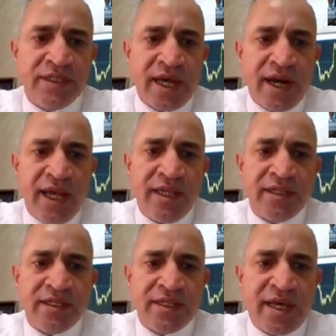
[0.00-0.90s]
The
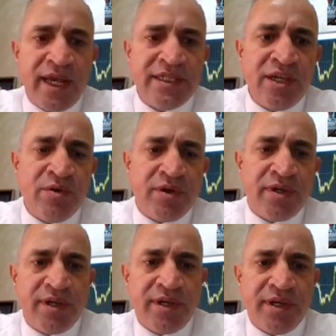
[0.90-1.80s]

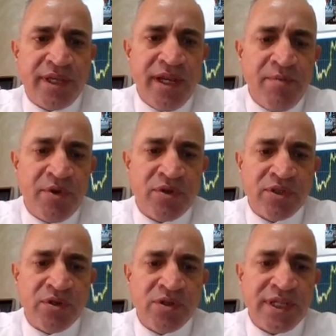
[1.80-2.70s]
rising 3
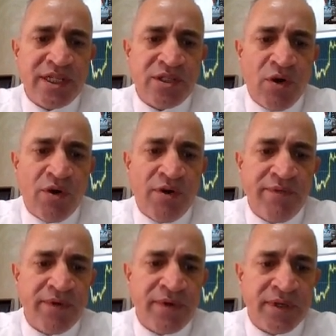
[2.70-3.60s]
methods consist
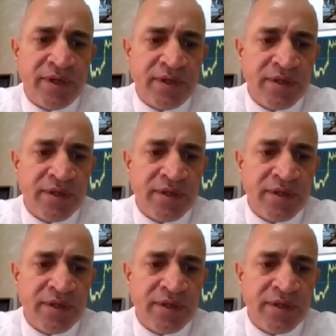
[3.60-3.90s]
of